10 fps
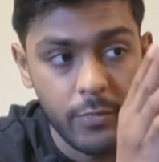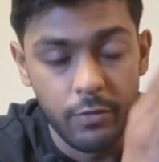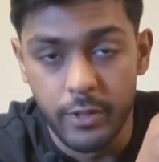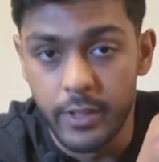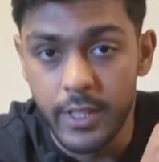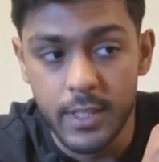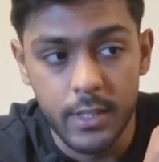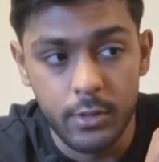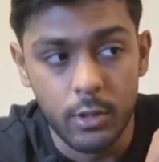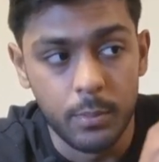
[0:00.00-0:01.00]
very
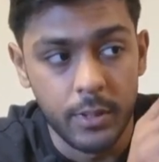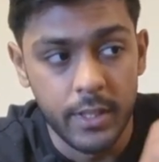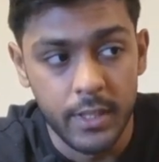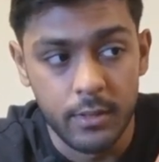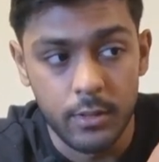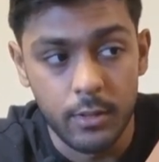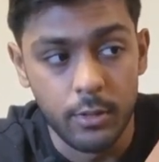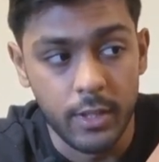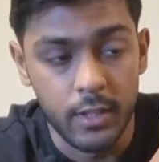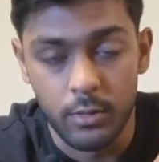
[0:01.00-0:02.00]
easy to open and
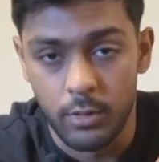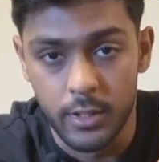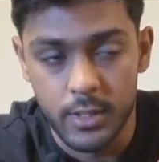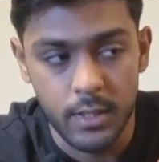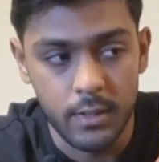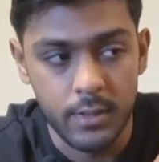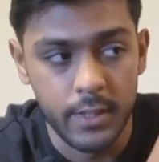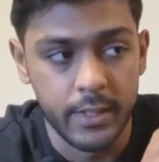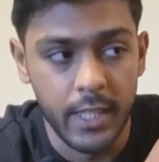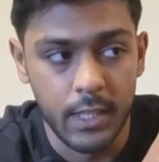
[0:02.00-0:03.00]
look at all the cells
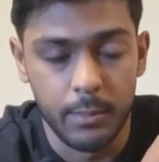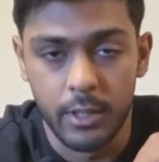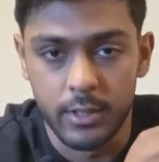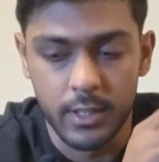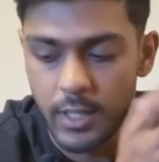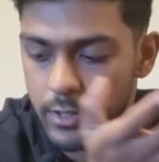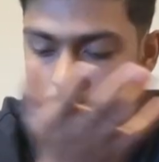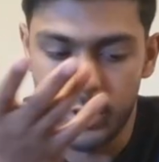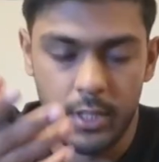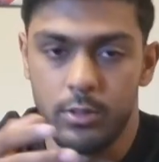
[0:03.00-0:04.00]
and take them out and
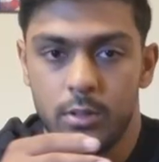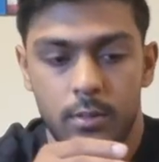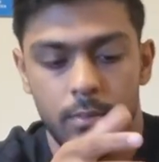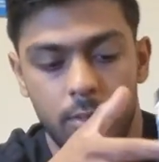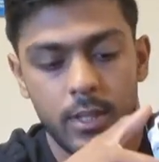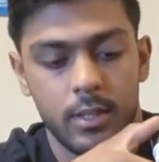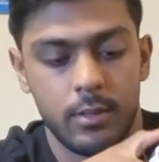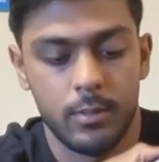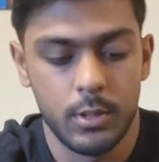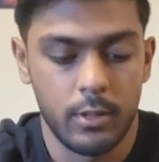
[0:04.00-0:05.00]
interchange, right?
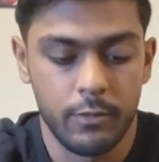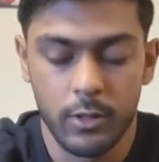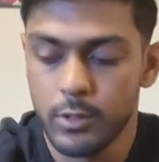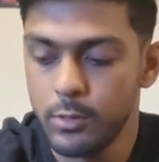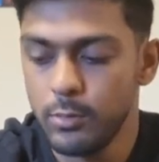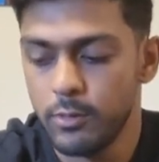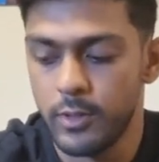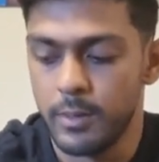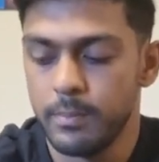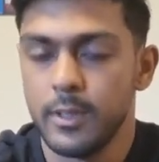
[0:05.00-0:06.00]
So I've got 2 of
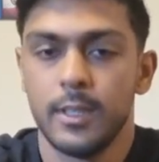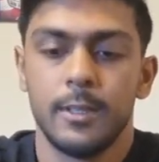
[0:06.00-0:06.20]
them.